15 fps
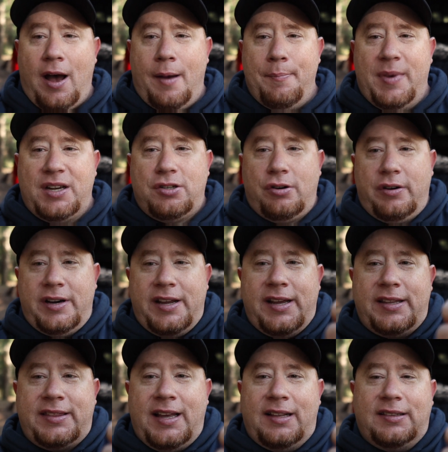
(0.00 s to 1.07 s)
make sure to
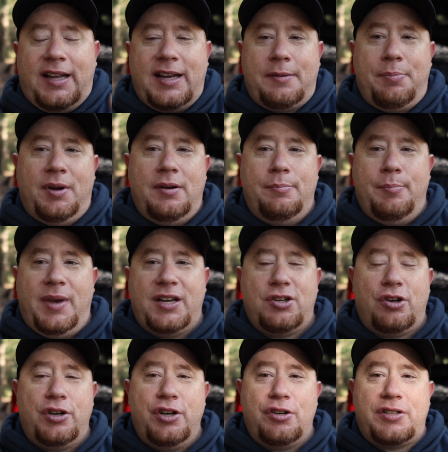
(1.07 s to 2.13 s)
hit that like button, make
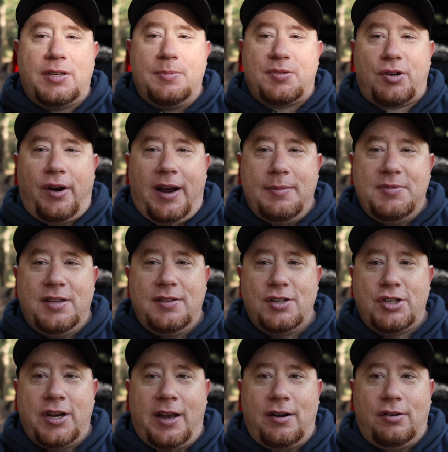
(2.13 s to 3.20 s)
sure you're subscribed to the
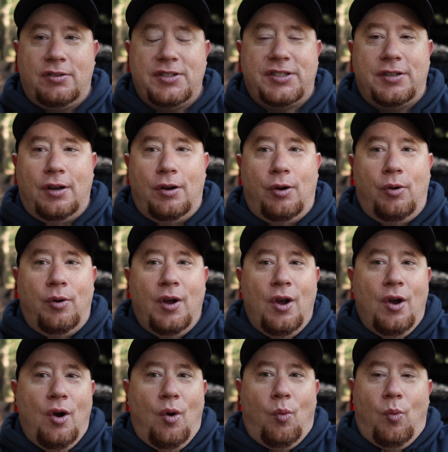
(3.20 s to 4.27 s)
channel, so
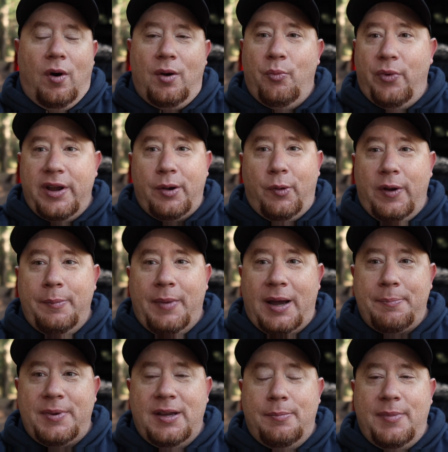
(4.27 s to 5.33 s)
1 week we
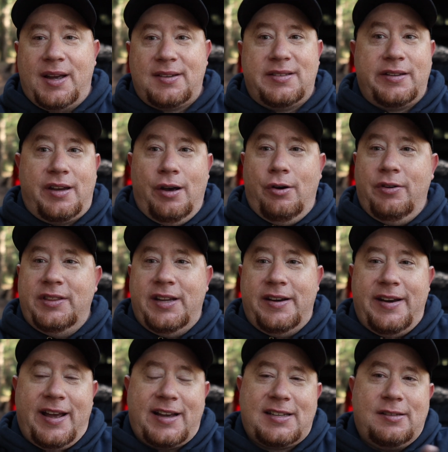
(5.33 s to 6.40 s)
might be in Mexico and the
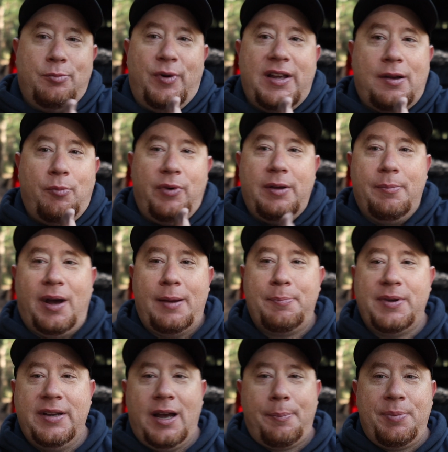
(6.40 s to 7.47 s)
next week we might
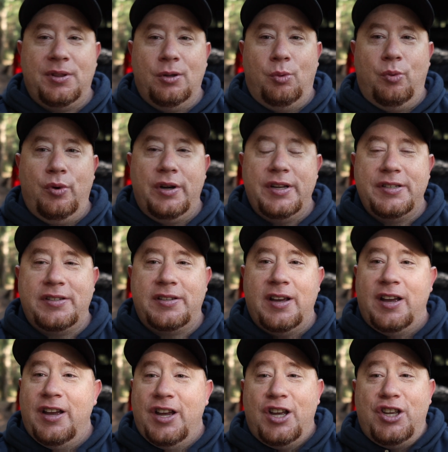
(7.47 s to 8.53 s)
be up in the woods.
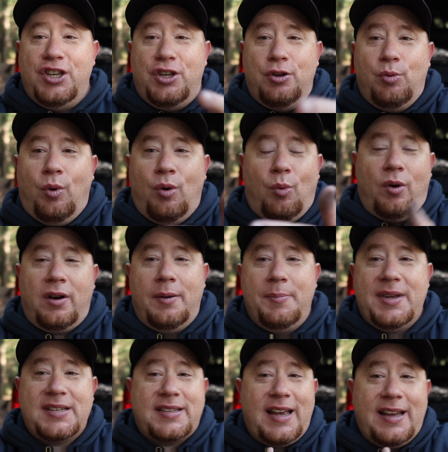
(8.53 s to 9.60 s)
You won't want to
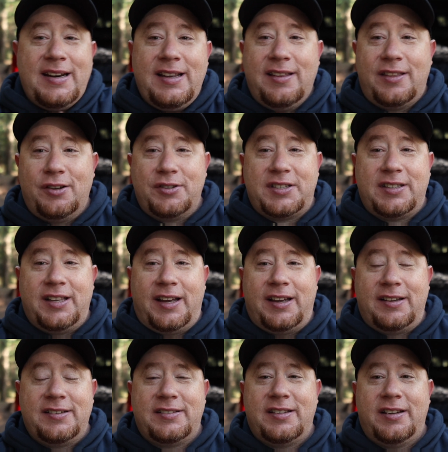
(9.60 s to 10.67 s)
miss any of those
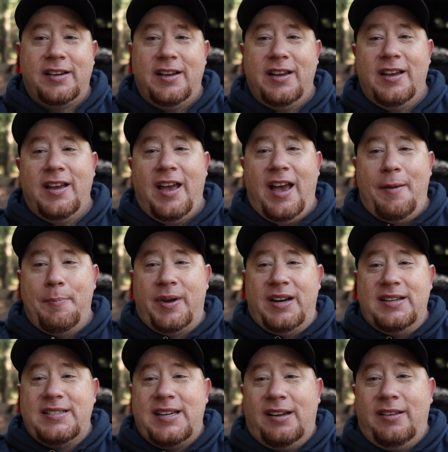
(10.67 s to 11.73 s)
things. But
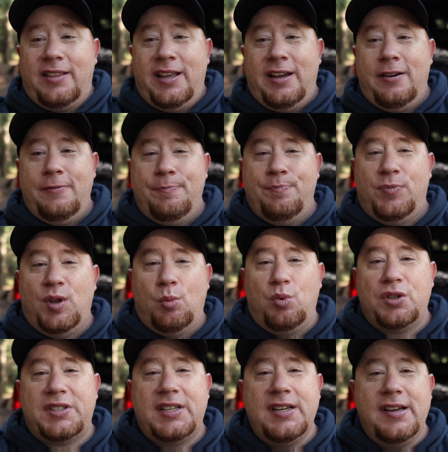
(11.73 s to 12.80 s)
until then,
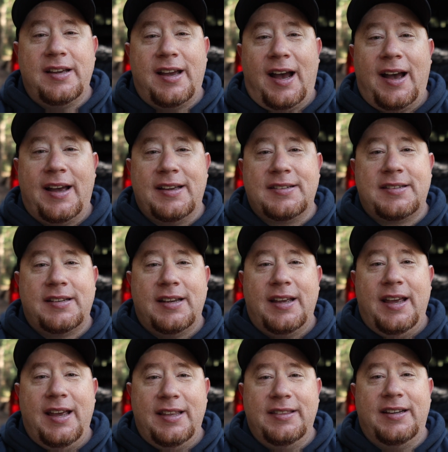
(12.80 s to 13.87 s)
we'll see you guys
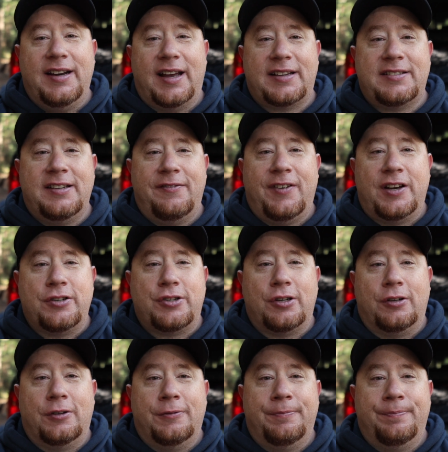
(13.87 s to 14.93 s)
in the next
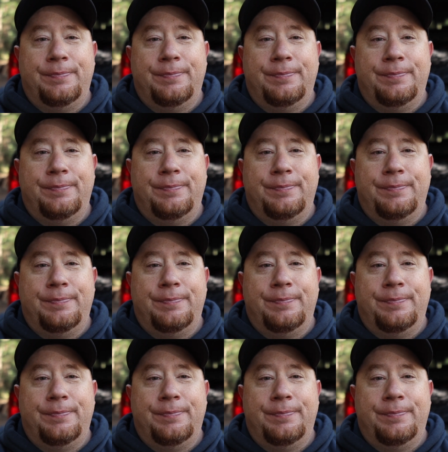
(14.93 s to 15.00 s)
adventure.